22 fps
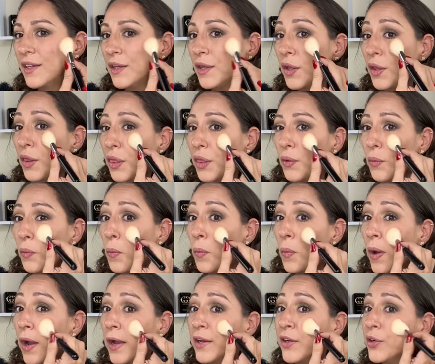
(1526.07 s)
the
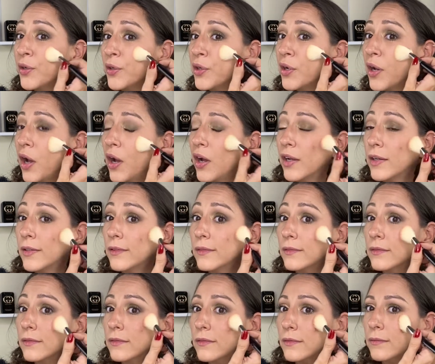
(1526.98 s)
whiter
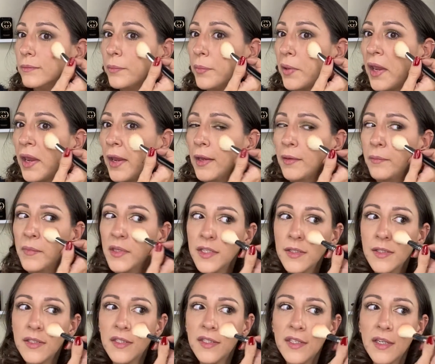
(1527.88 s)

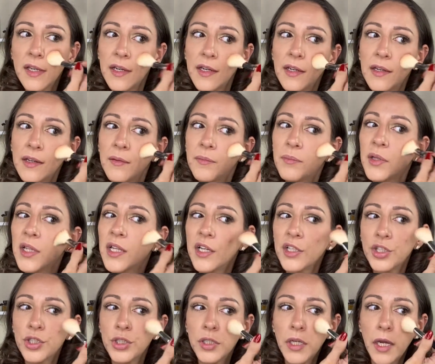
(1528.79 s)
non-pigmented
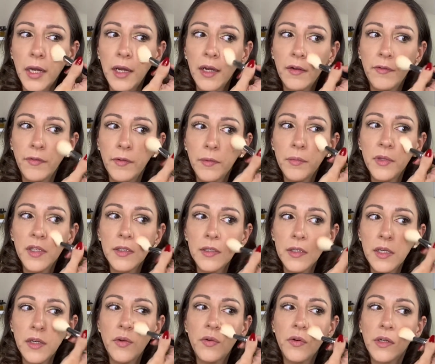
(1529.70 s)
blush shade from the
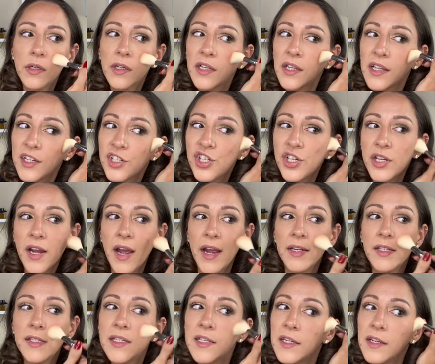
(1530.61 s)
Dior collection, I
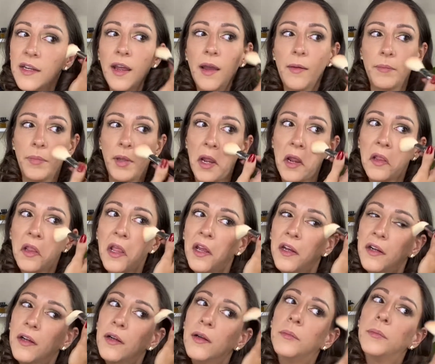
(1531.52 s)
did not pick that
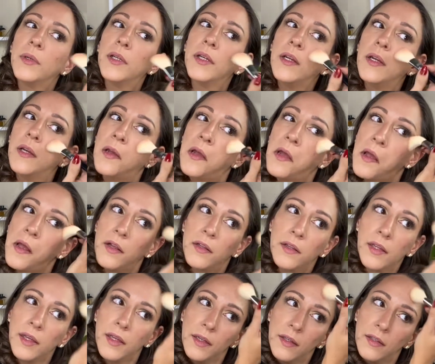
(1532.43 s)
up.
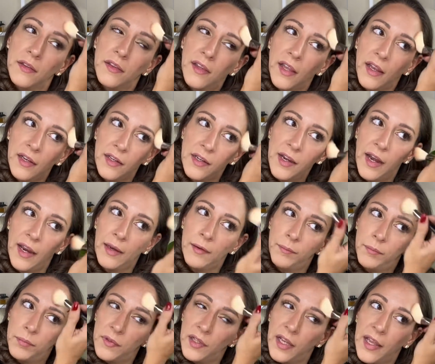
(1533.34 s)
Like they
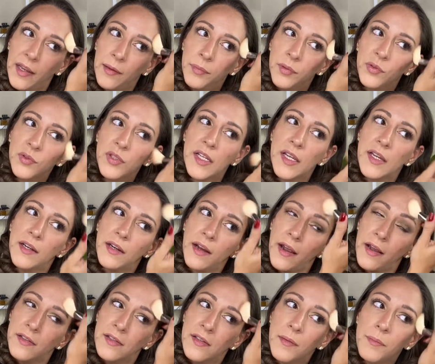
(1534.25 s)
labeled it
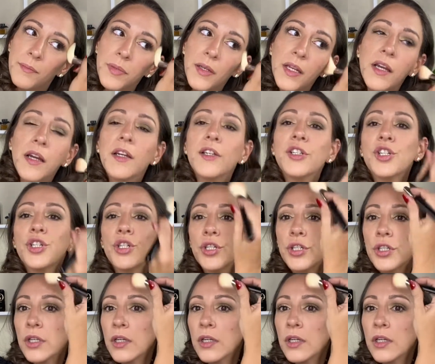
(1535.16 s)
as a blush.